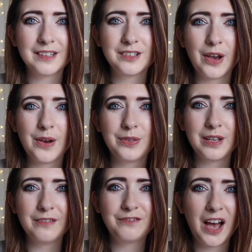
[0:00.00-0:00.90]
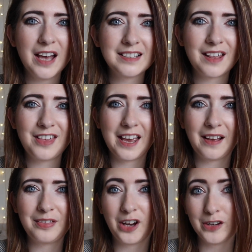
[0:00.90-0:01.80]
so the first thing
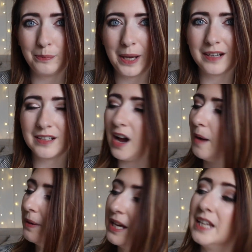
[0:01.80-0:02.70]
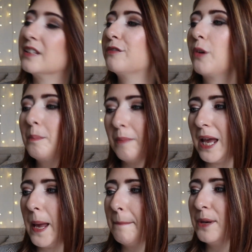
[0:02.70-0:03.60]
that I've picked up is from
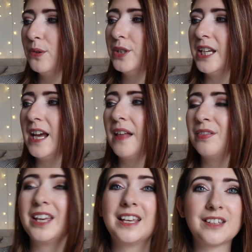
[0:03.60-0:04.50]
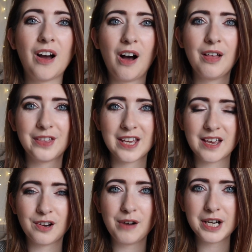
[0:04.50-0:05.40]
May Beauty, and these are the
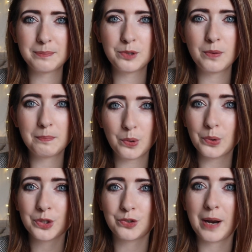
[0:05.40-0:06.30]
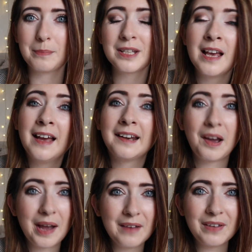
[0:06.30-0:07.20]
Incredible Pore Strips.
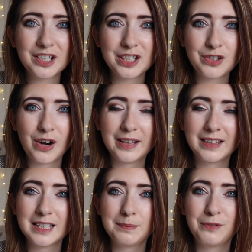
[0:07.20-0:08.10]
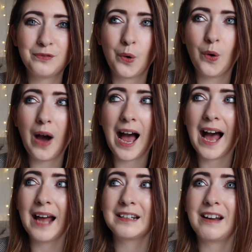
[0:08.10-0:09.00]
Now, I have actually tried these before,
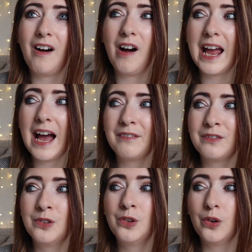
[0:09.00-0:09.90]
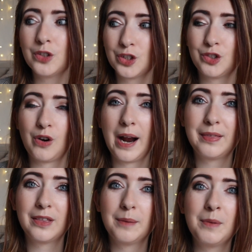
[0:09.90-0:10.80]
and I have not just
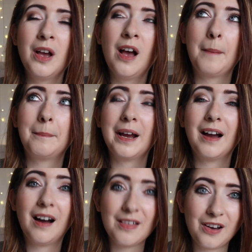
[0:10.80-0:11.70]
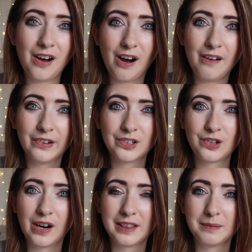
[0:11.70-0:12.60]
tried them, my other half has
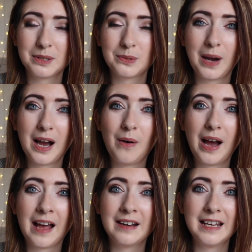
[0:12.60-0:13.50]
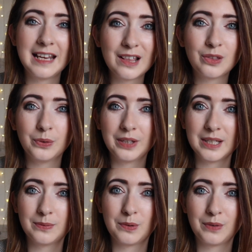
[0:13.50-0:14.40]
tried them as well, and he thought
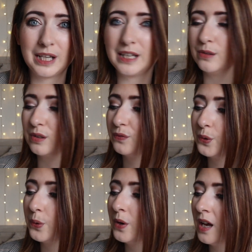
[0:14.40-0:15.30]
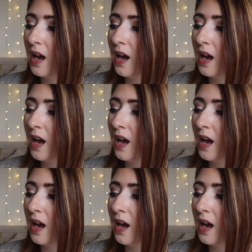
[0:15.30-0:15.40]
these were really useful